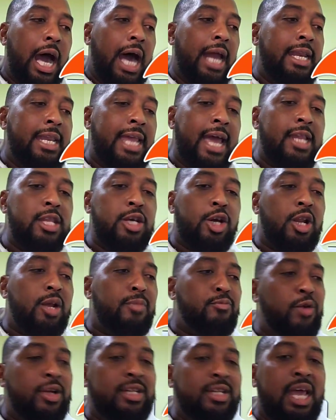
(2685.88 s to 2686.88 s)
and then you're
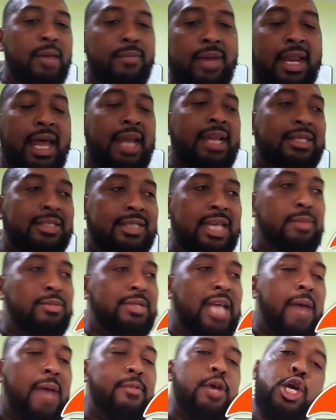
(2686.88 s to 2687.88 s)
going to bring them in at the
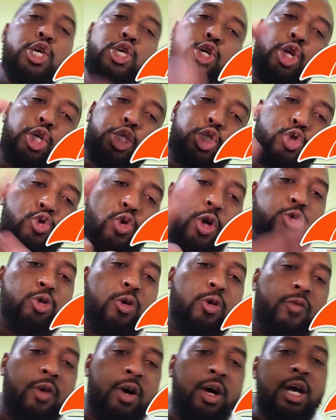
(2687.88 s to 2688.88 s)
same time, you're going to screw
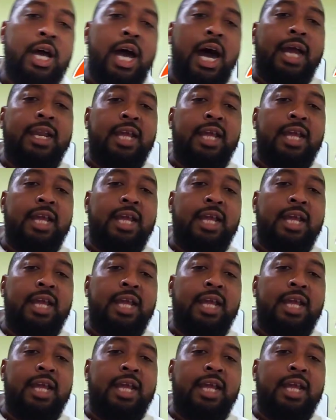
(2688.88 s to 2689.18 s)
us over,